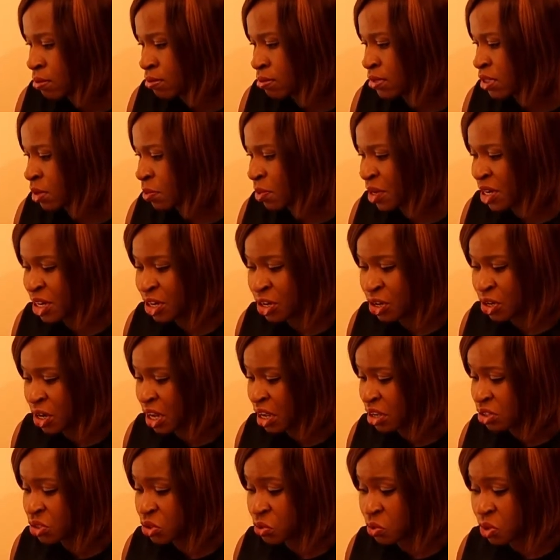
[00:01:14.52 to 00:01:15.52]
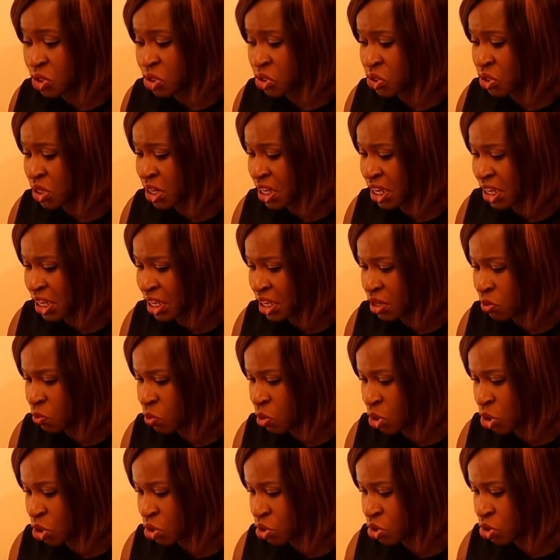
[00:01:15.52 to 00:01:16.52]
Depending on how sweet you like it,
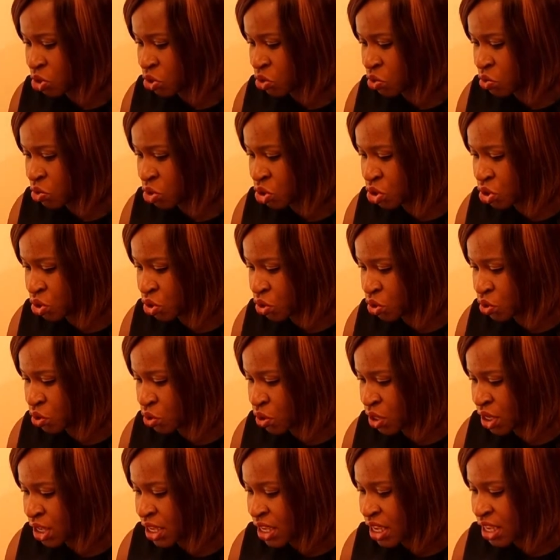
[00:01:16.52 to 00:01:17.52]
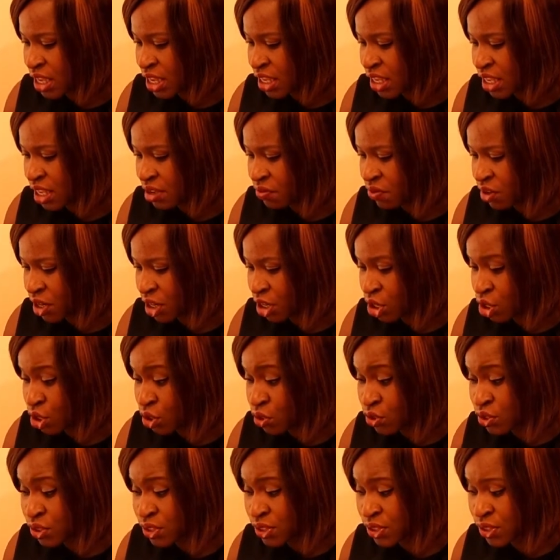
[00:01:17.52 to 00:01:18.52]
1 or 2 will do. Give it a
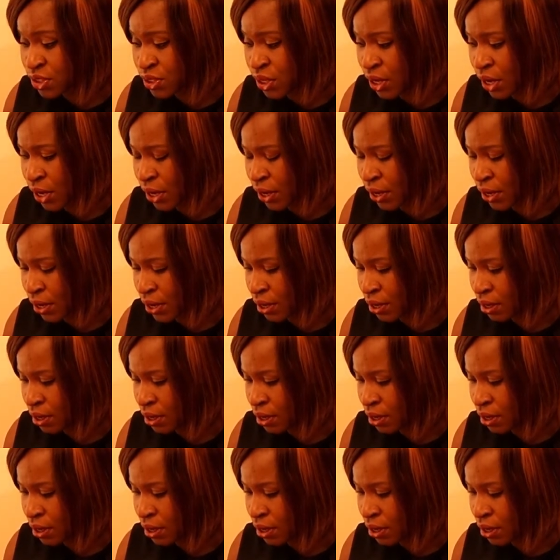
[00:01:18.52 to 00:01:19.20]
good stir